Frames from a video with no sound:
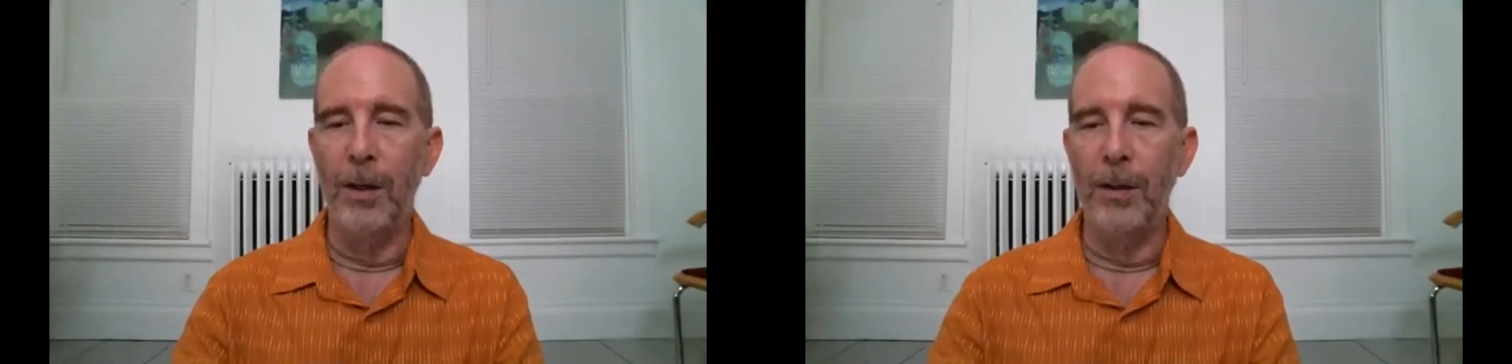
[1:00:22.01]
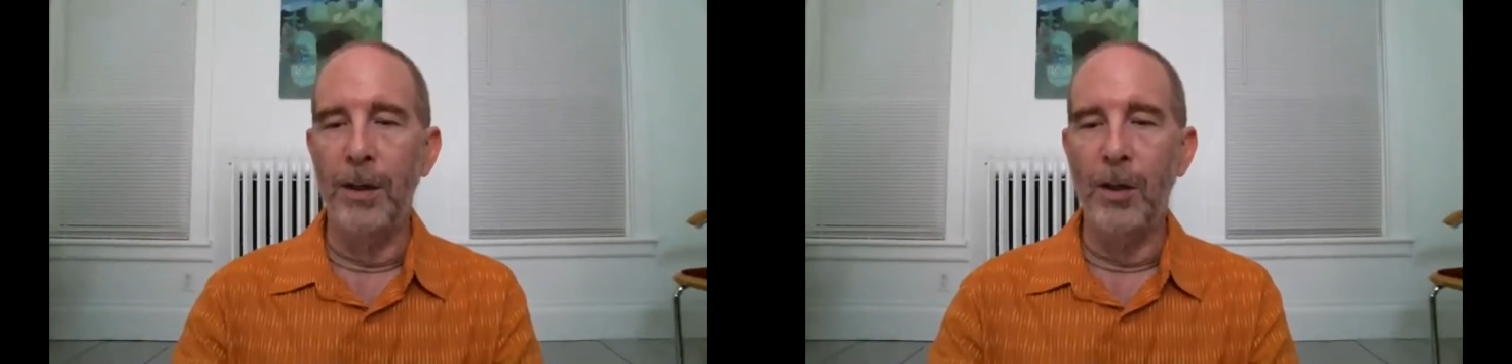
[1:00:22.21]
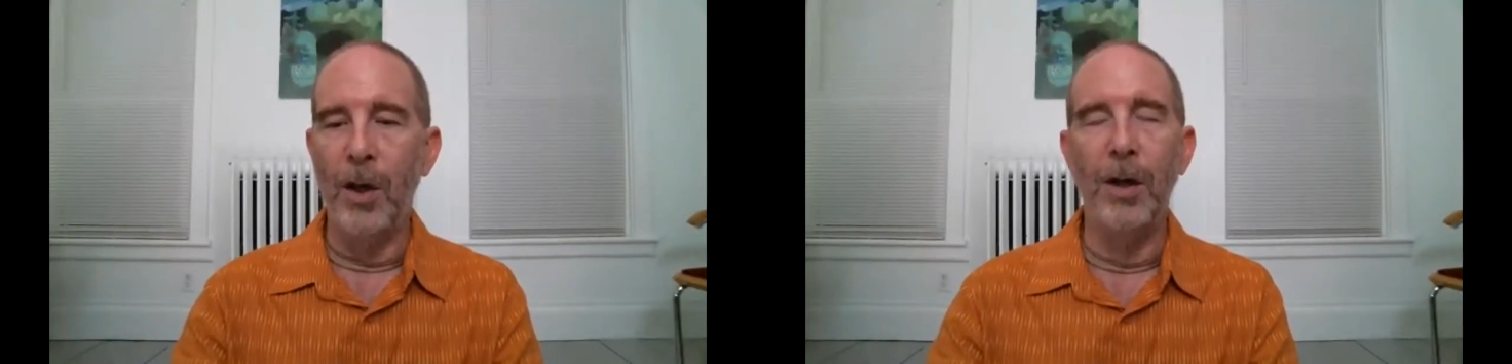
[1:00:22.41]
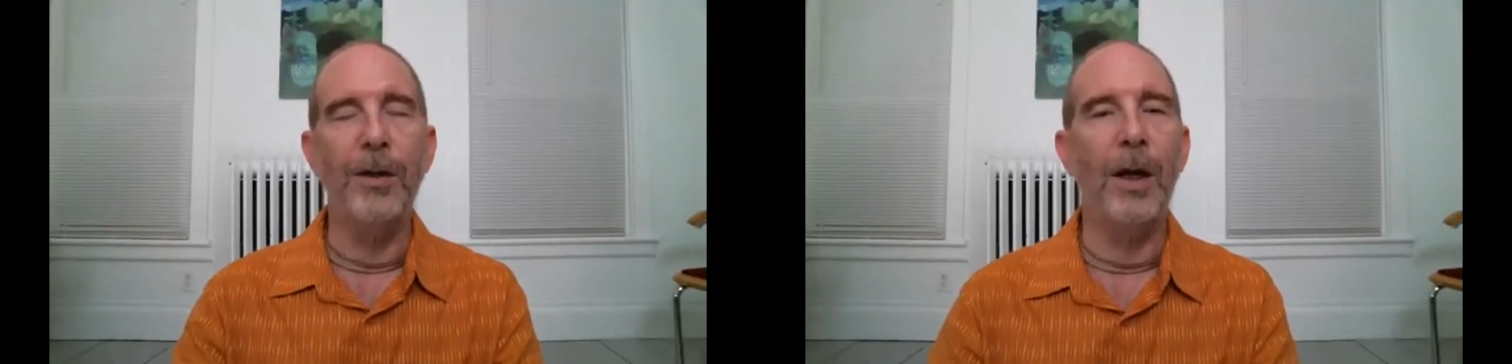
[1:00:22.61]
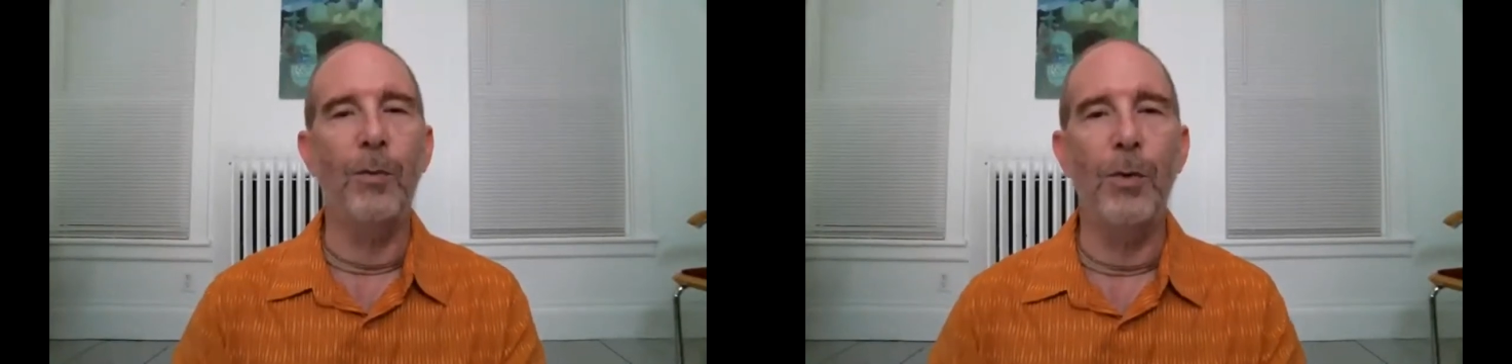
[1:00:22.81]
in
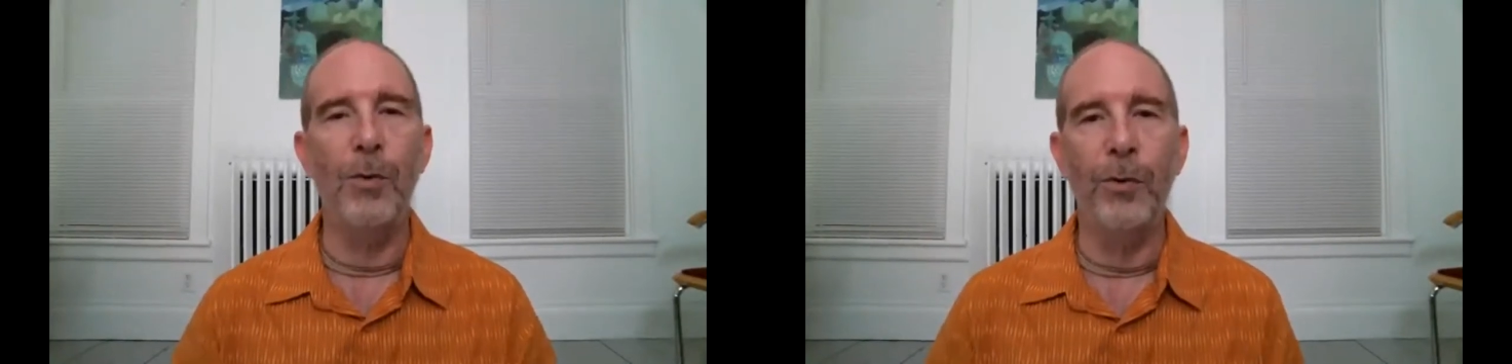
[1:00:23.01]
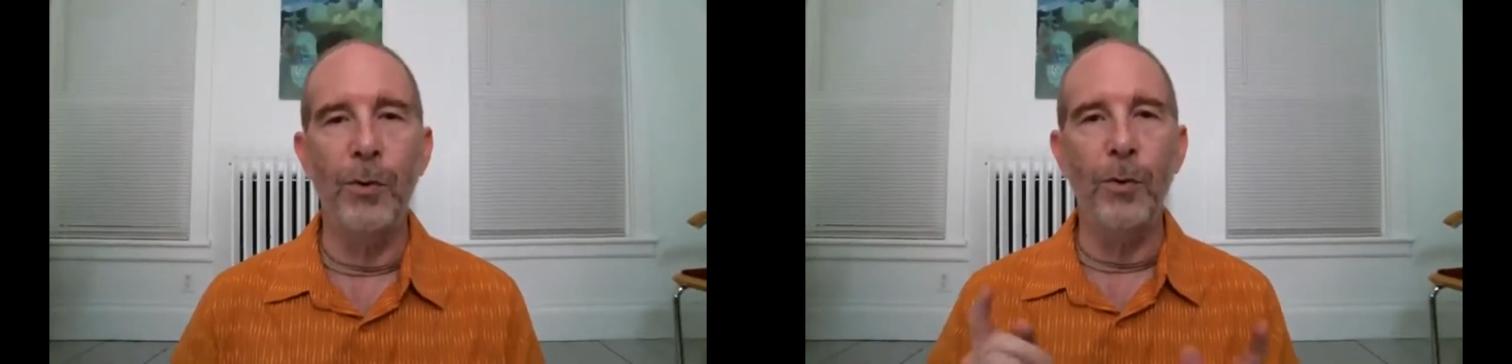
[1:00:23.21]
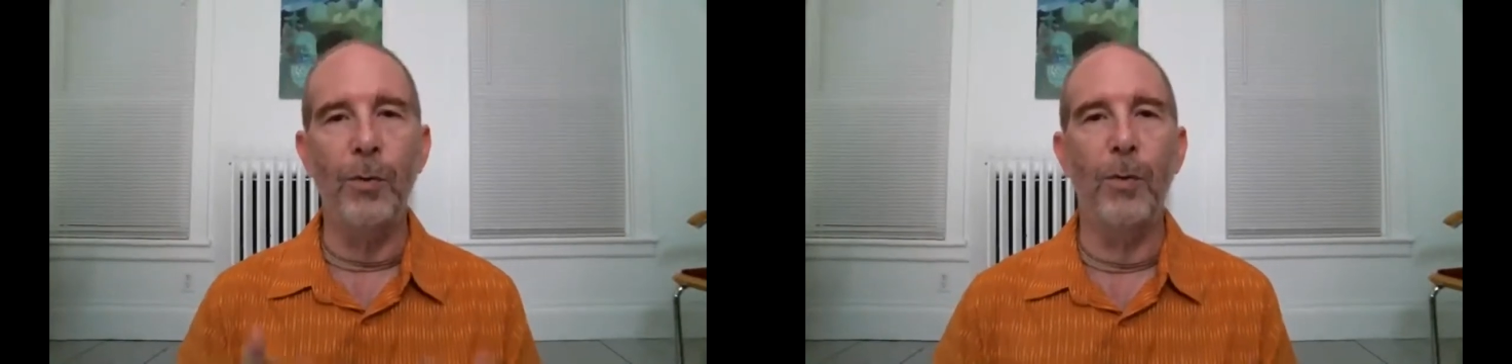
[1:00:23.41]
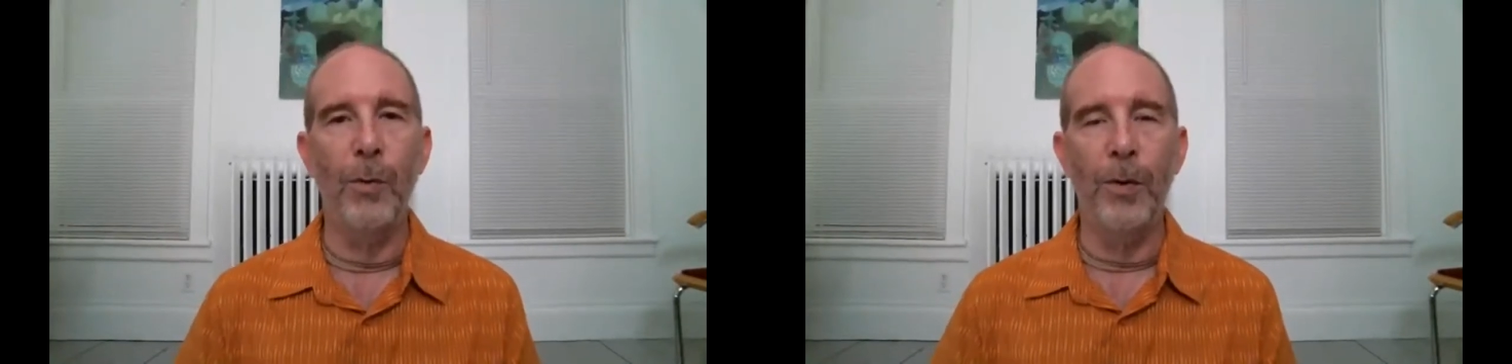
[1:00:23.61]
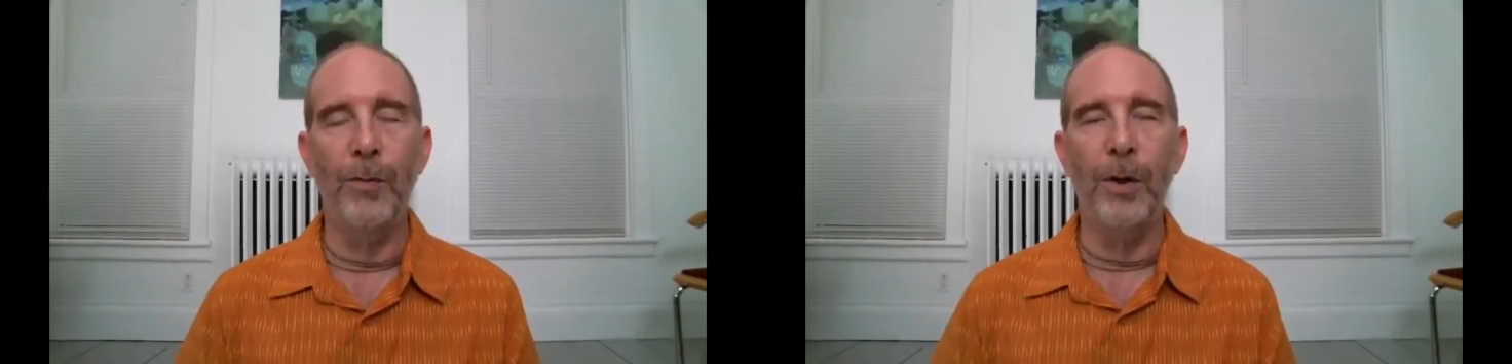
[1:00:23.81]
contact with you soon
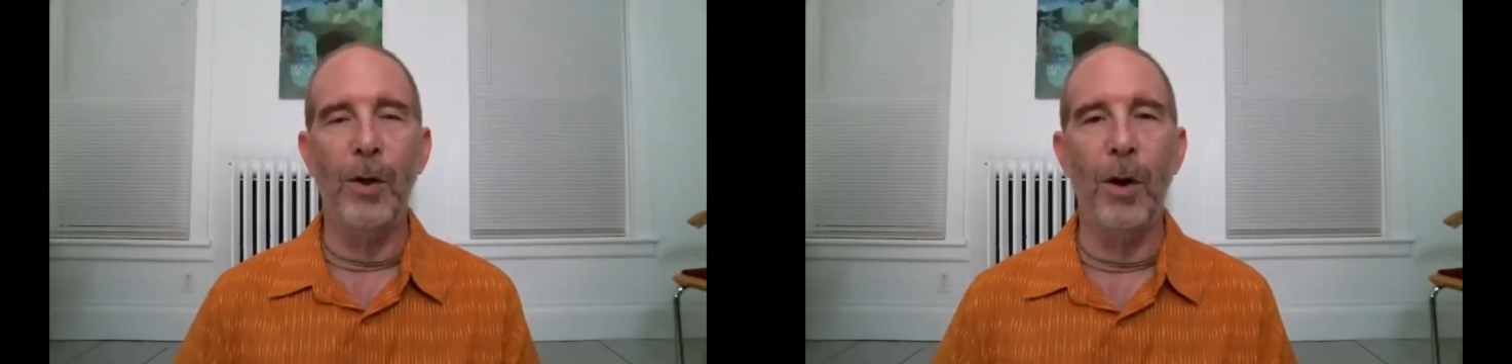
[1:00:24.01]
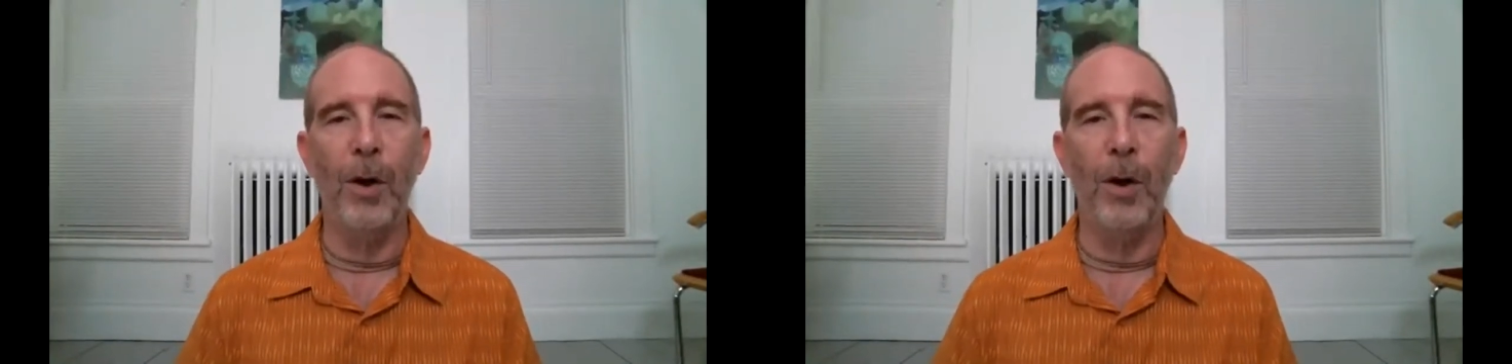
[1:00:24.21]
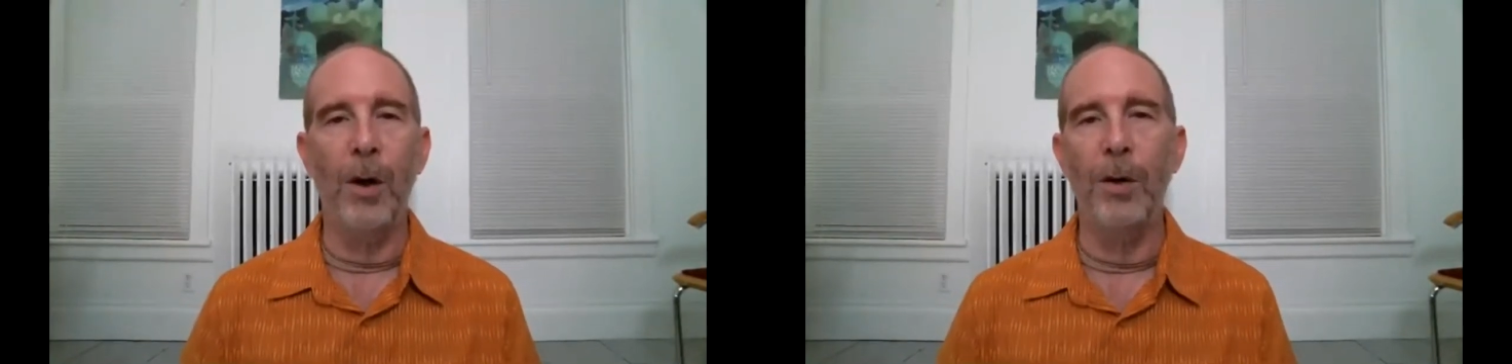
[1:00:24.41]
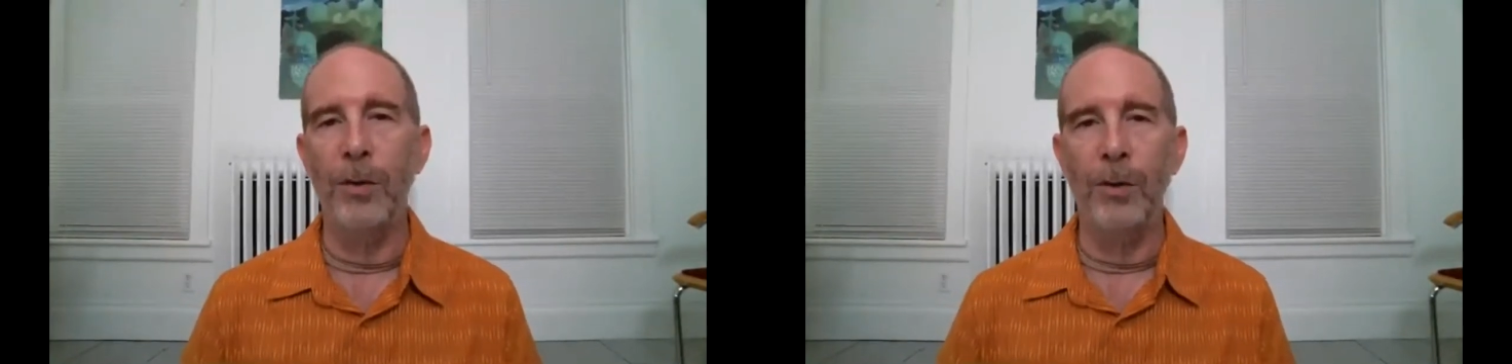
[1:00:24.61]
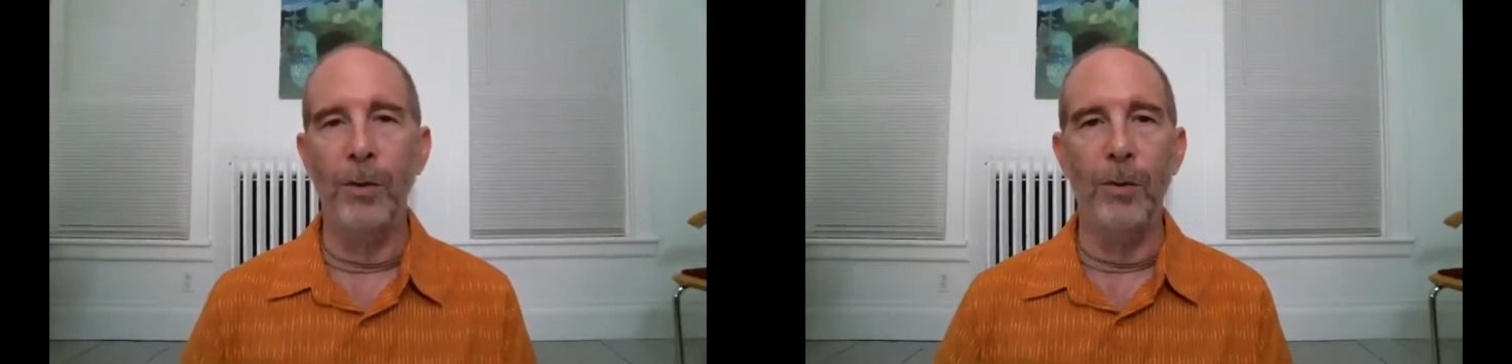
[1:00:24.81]
with regard
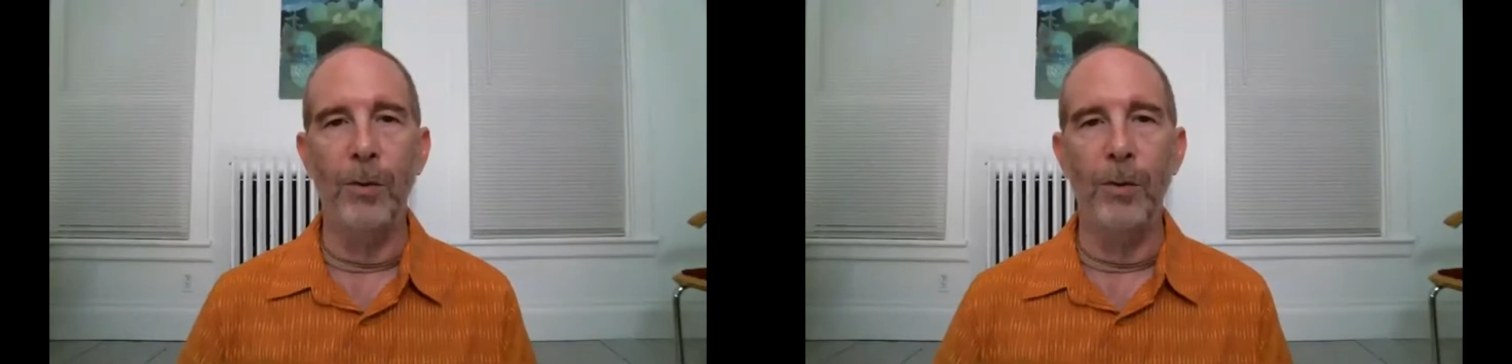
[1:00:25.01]
to